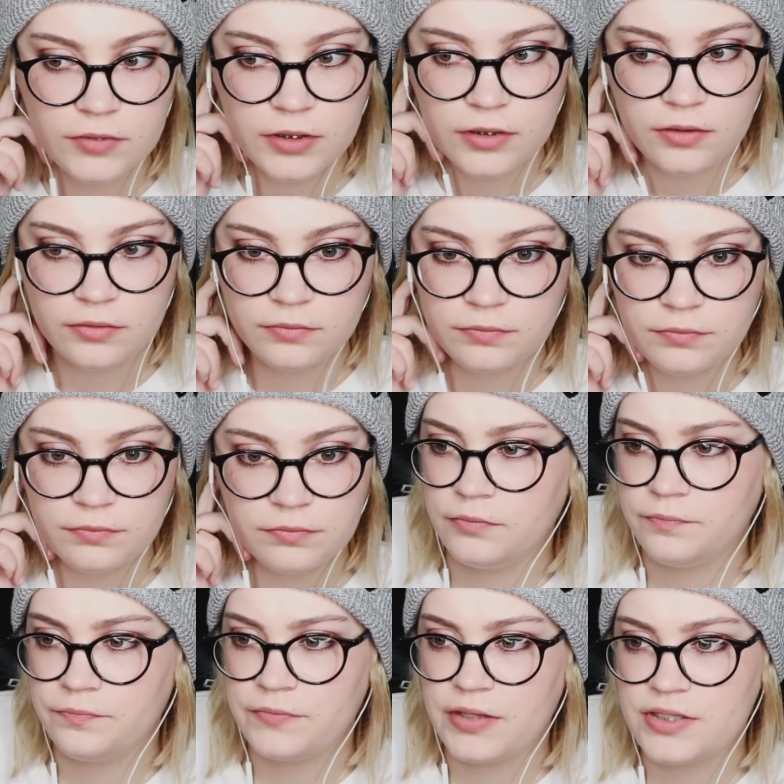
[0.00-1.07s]
Yeah.
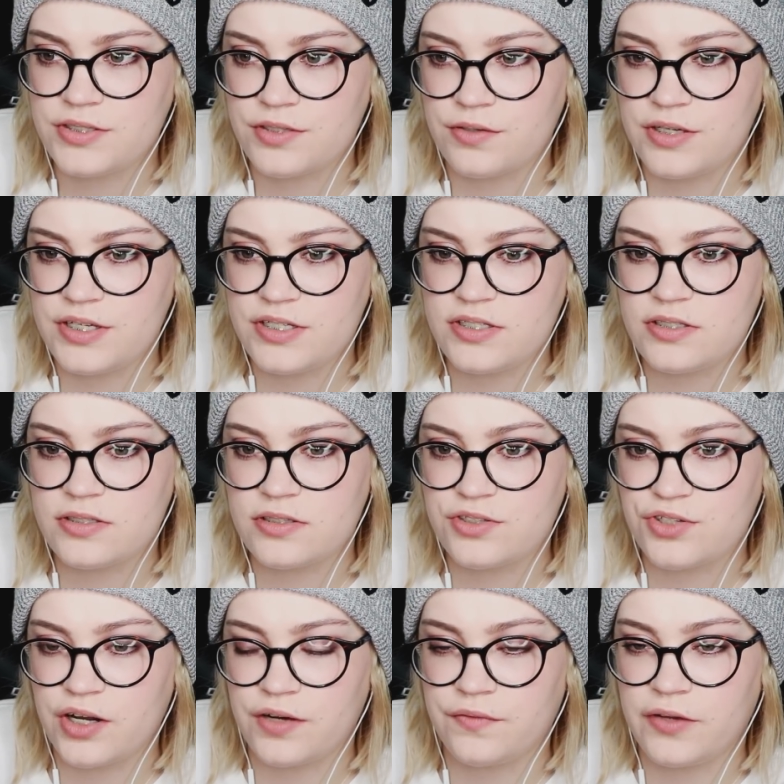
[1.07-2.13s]
So he's
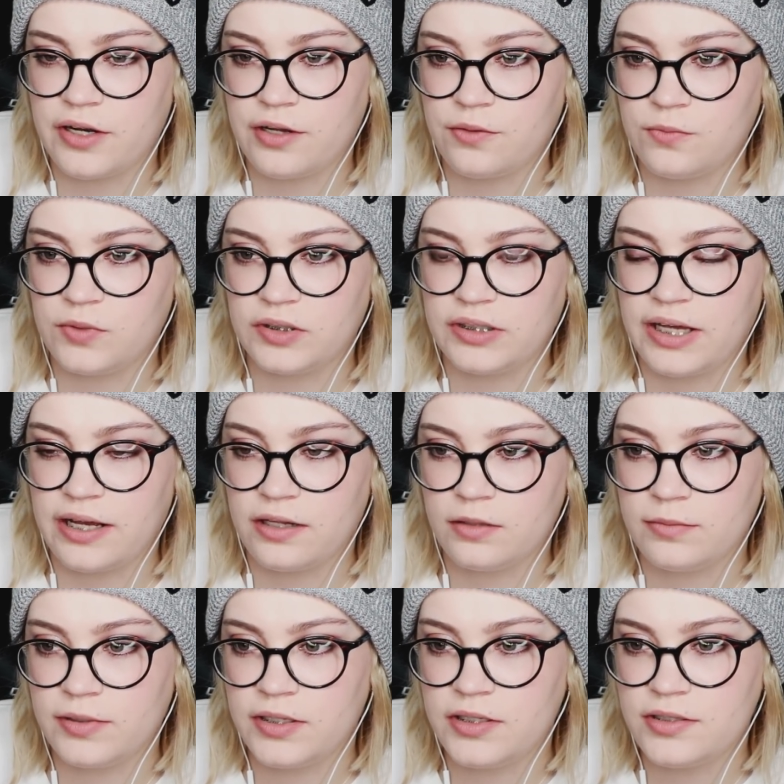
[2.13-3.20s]
trying to find out what the
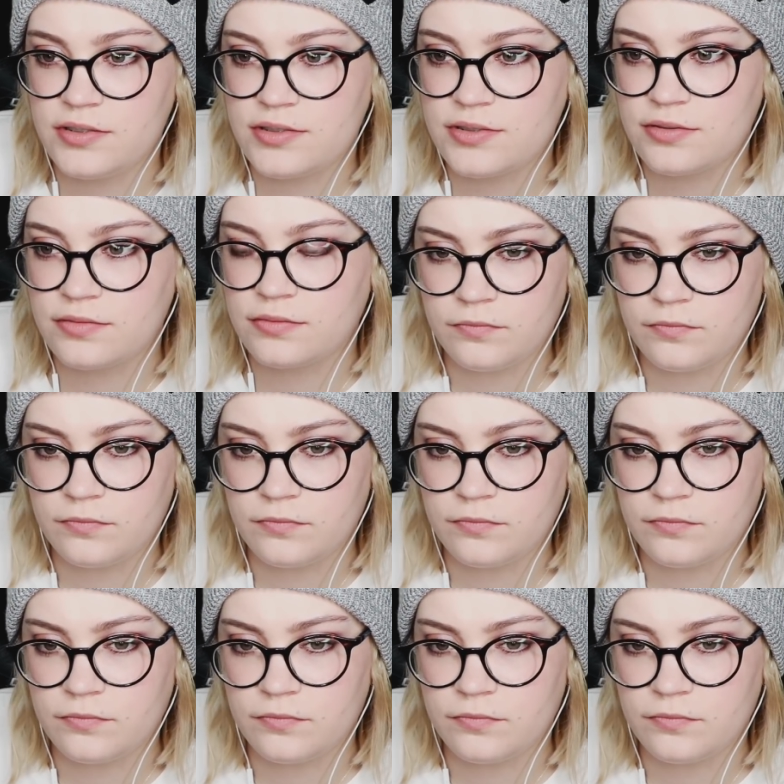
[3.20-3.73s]
alibi is?